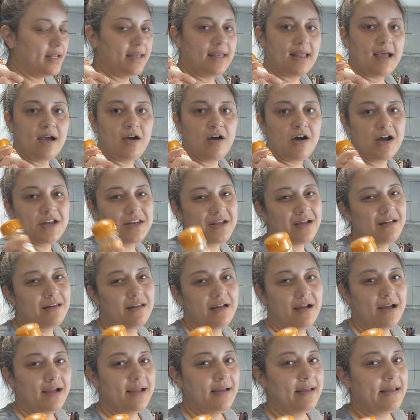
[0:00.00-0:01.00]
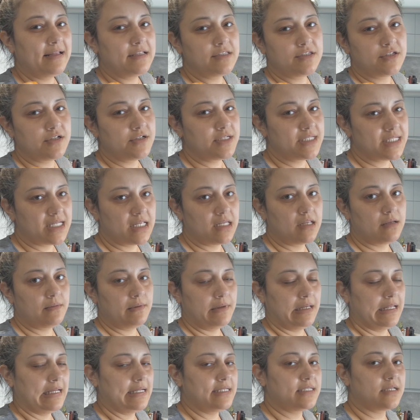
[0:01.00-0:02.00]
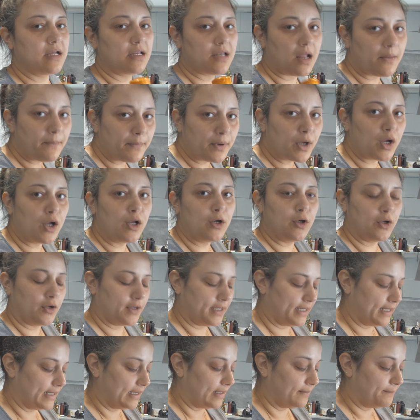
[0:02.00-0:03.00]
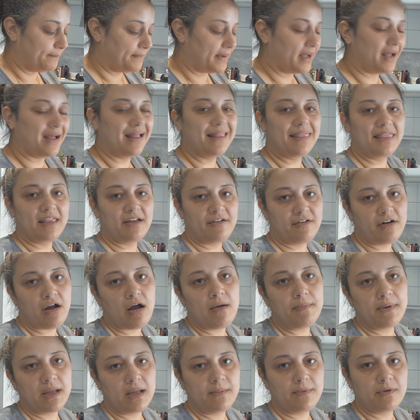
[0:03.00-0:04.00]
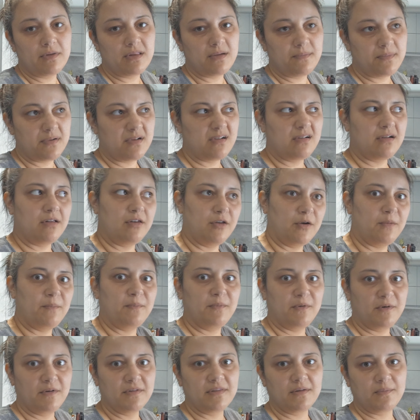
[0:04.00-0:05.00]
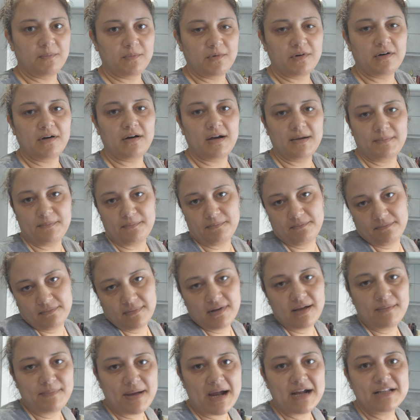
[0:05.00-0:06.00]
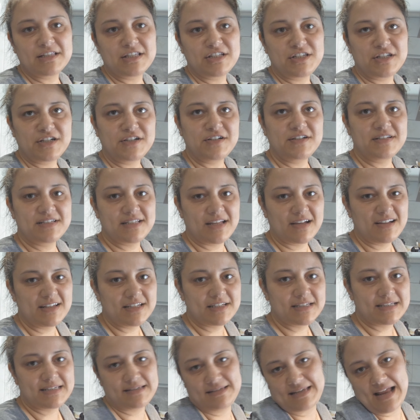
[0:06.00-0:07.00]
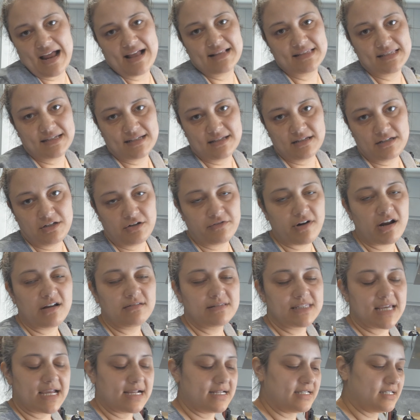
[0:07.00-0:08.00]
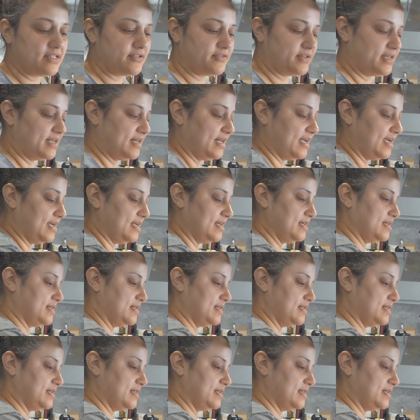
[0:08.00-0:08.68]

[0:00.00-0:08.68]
Now I don't like it too cinnamony, so I don't put a lot in, but there are people that put a lot more than what I'm about to do, so it's down to your own taste really.